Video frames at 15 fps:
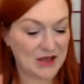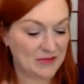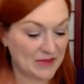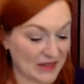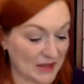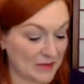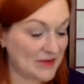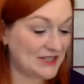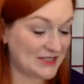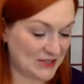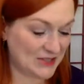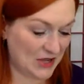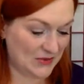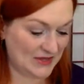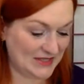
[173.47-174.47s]
but let me just
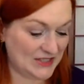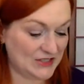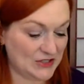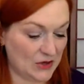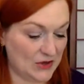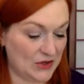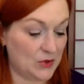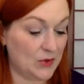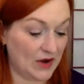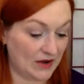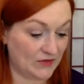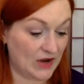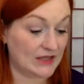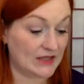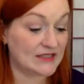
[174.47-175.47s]
go into showing you what I've got.